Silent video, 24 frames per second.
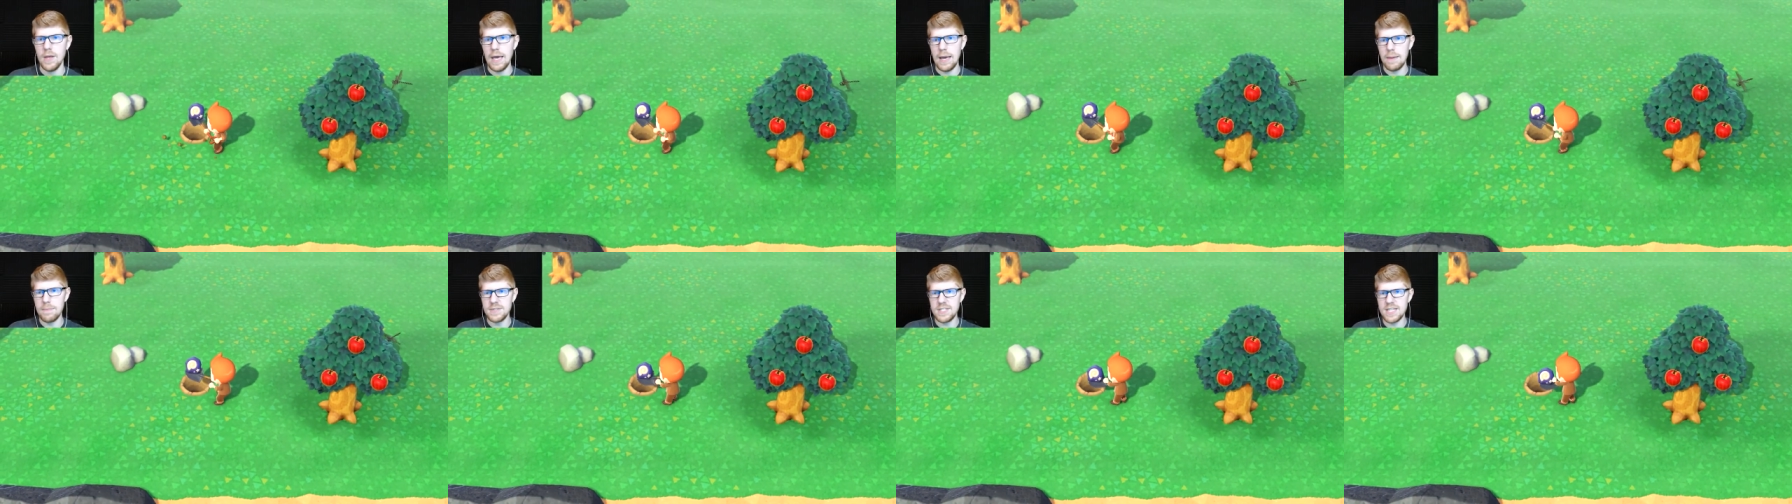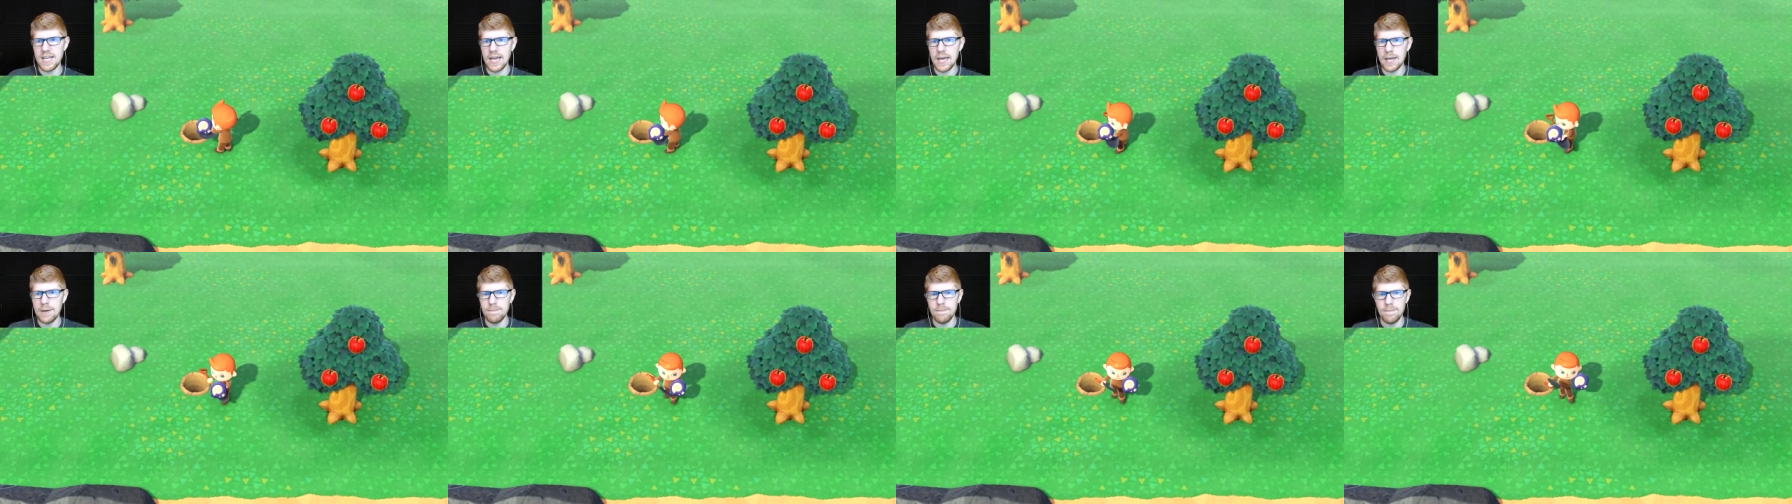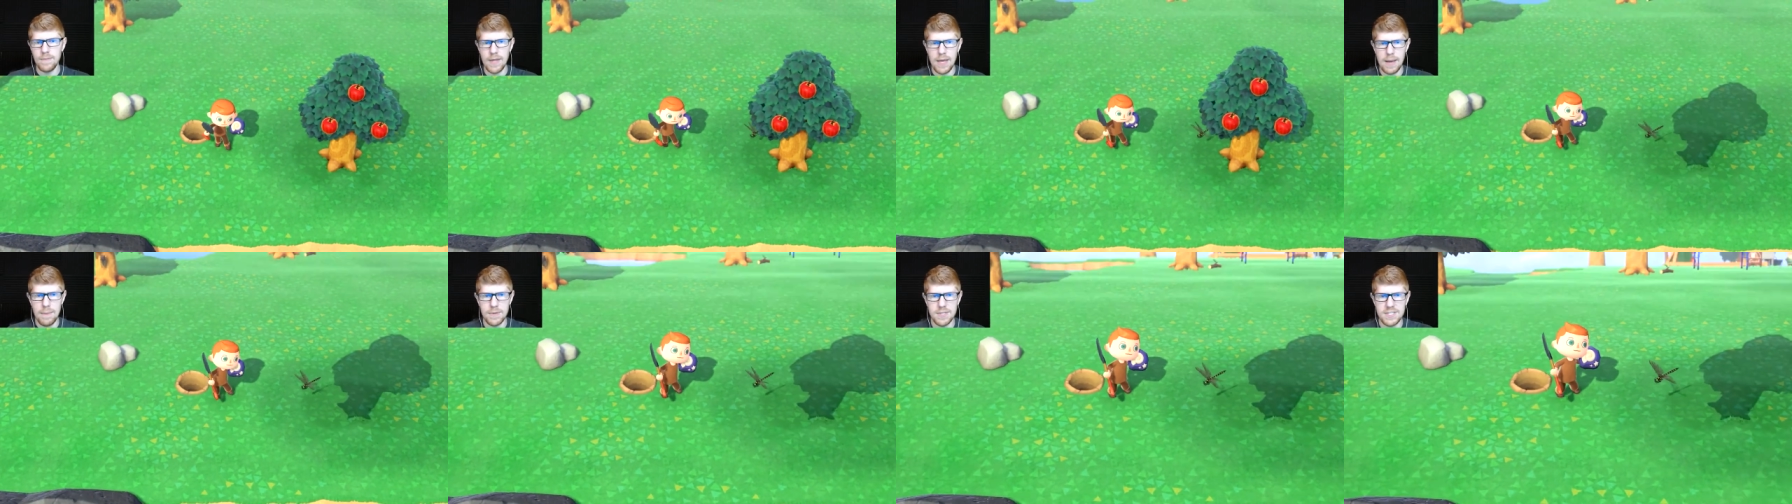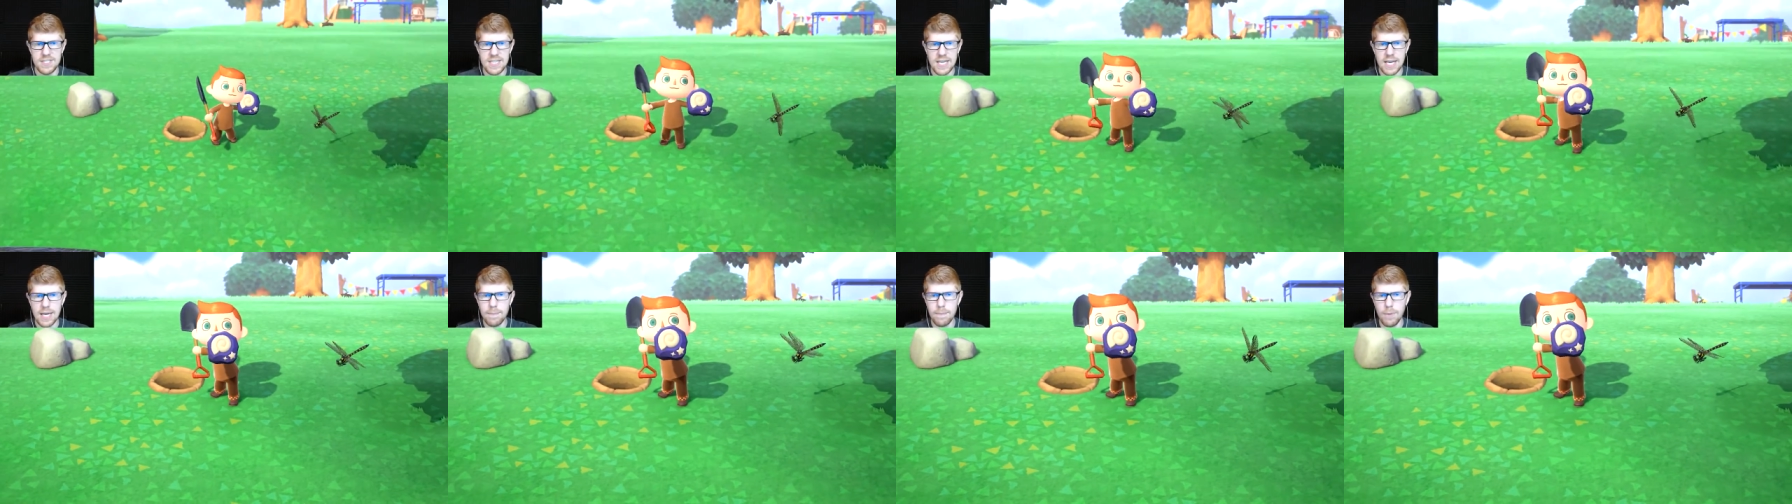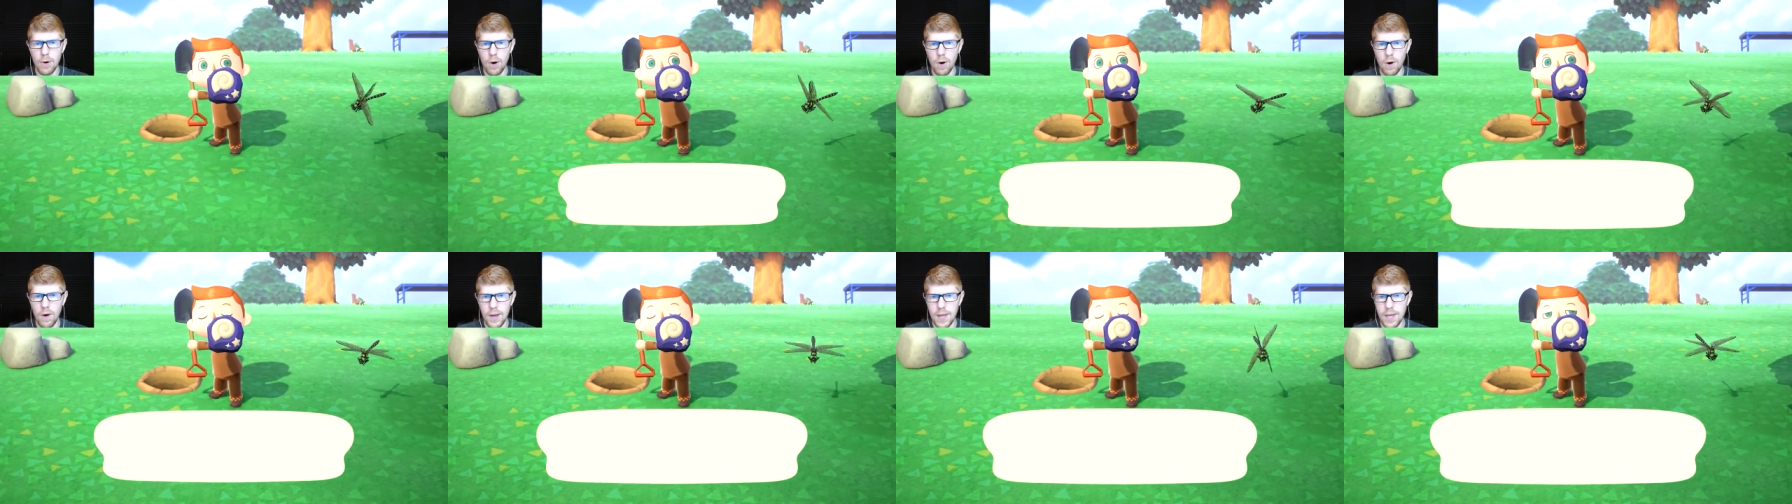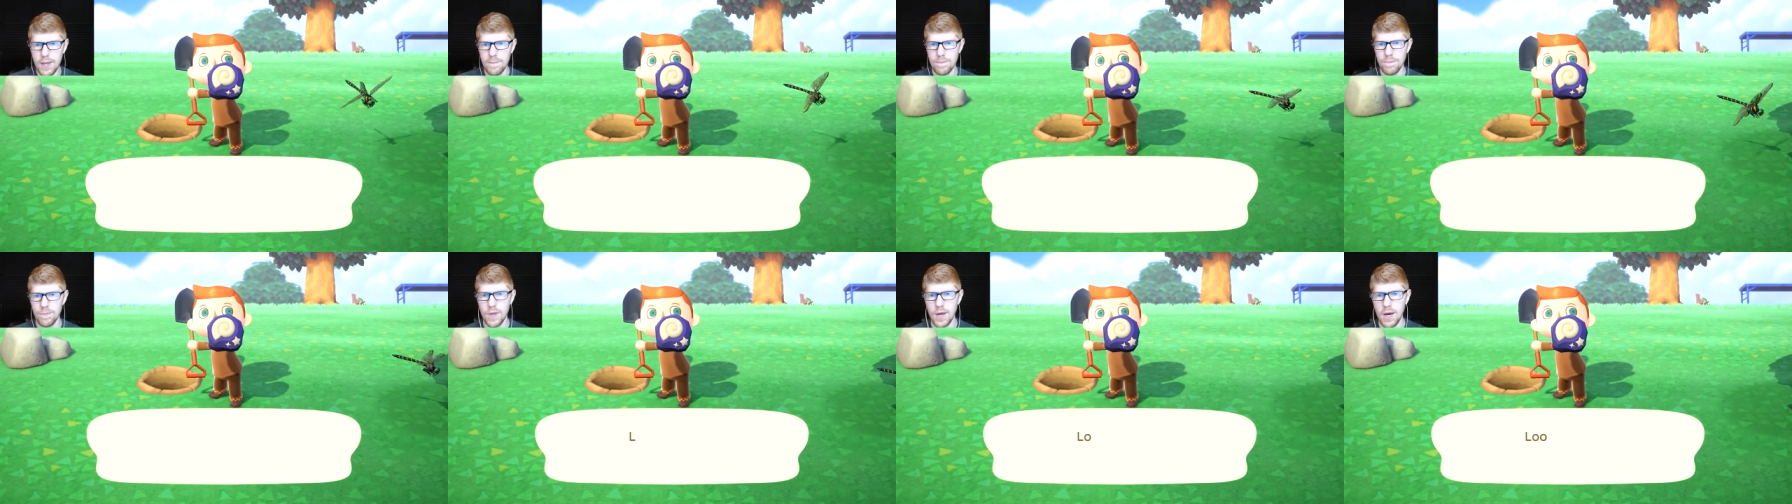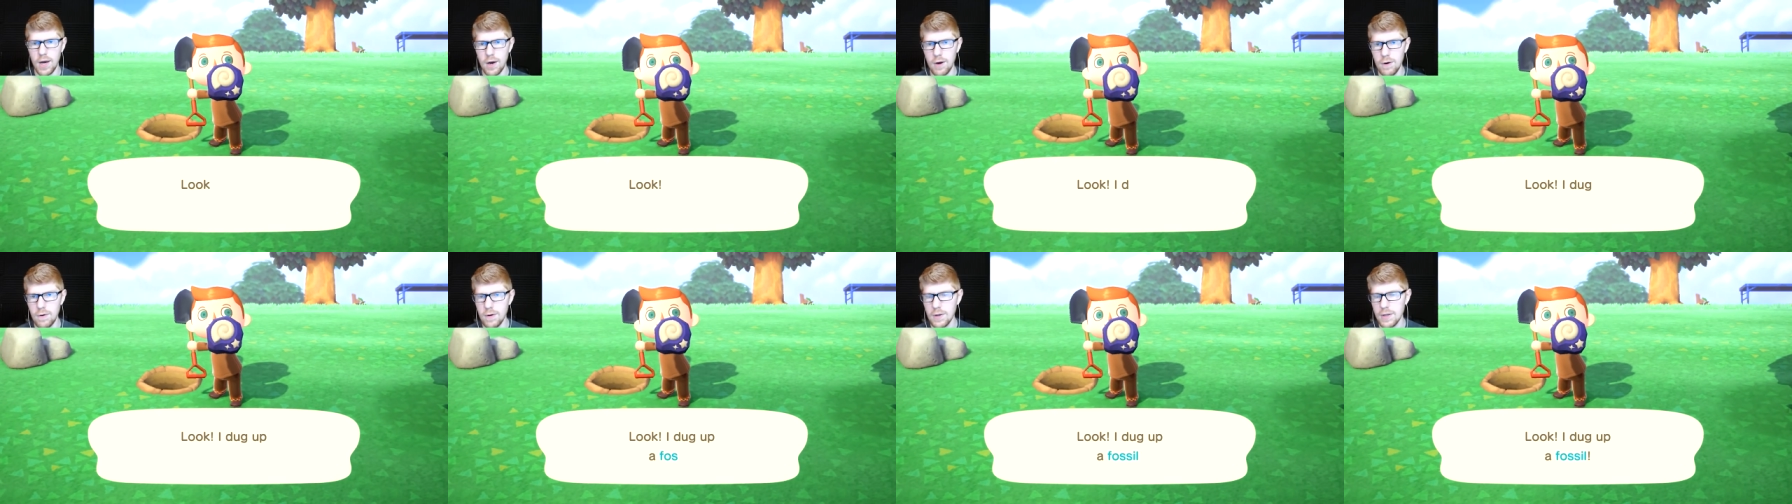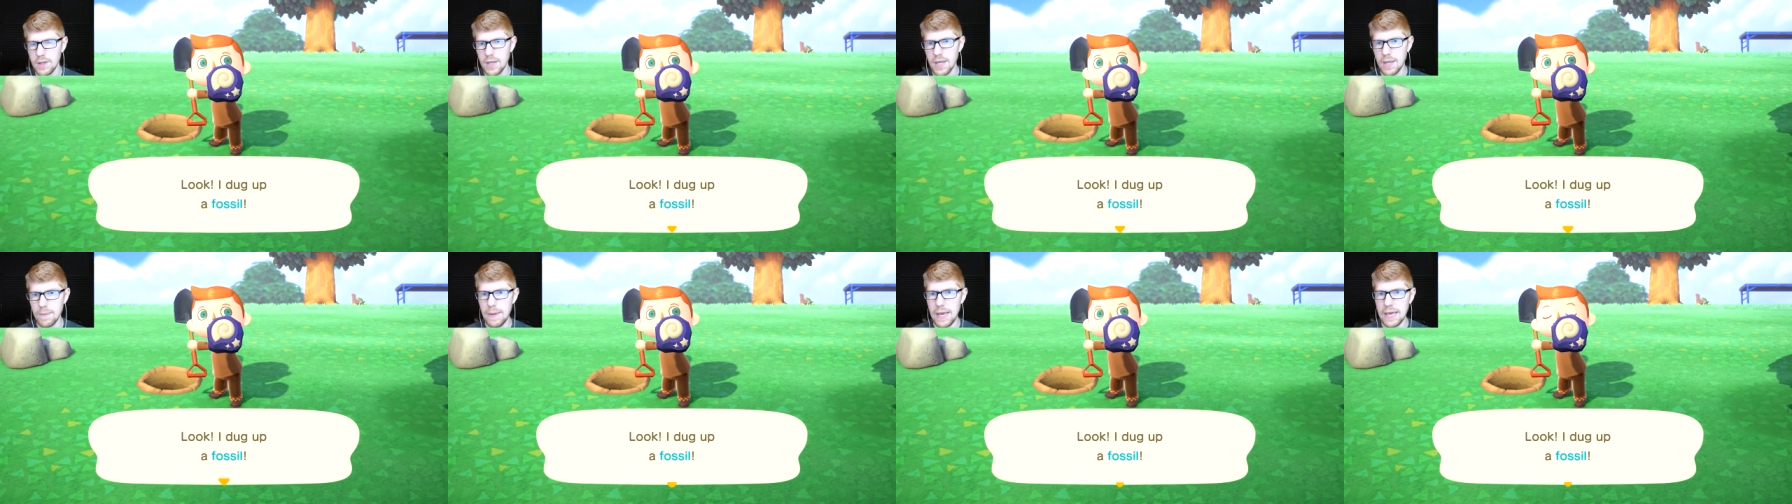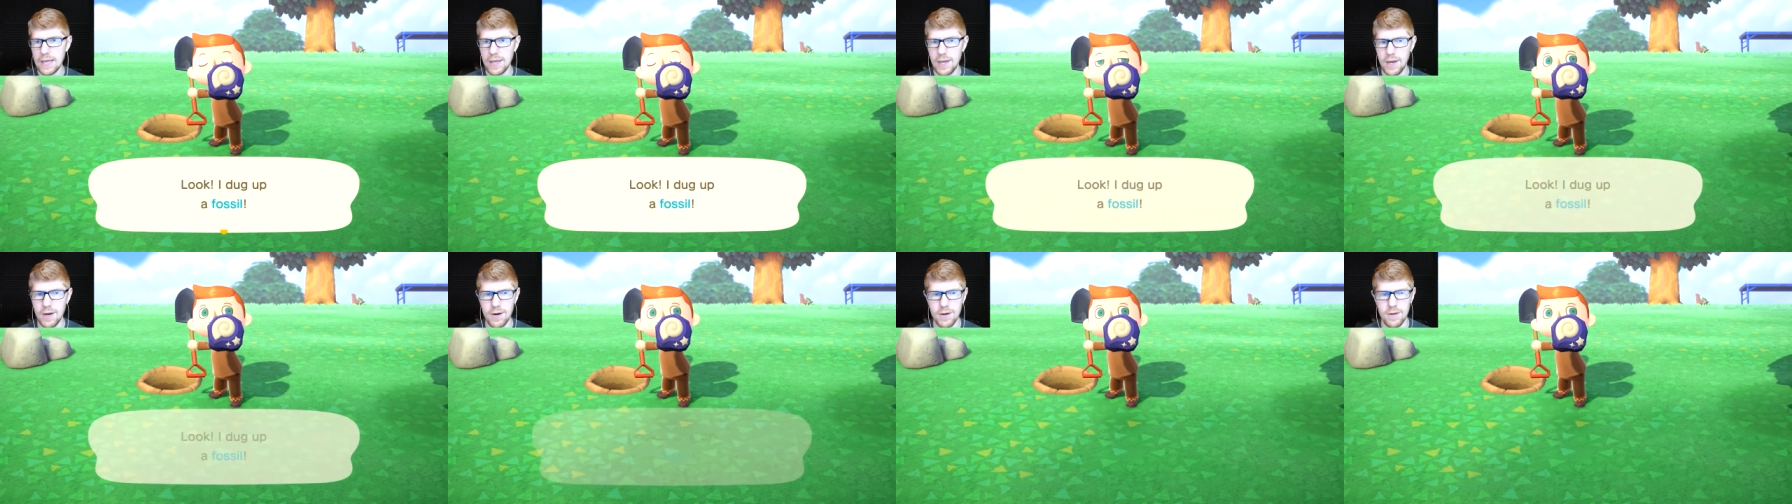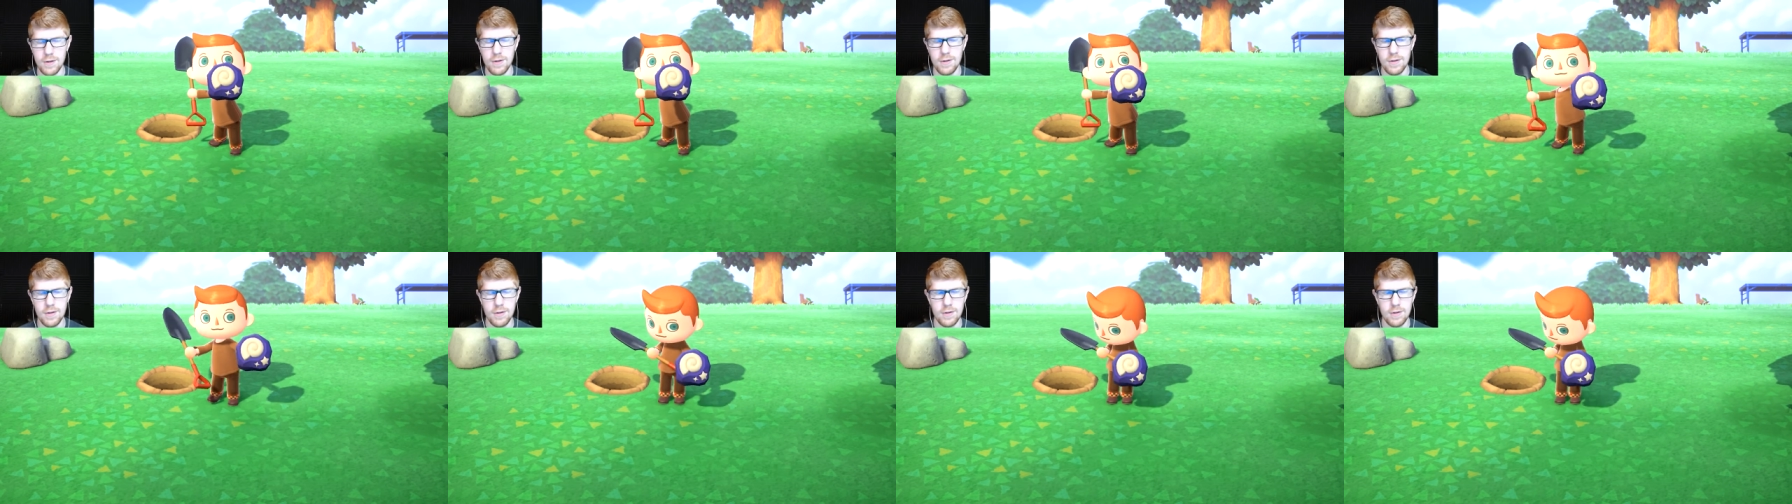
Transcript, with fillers: I'm digging. I'm a dig boy. Uh oh, get back here.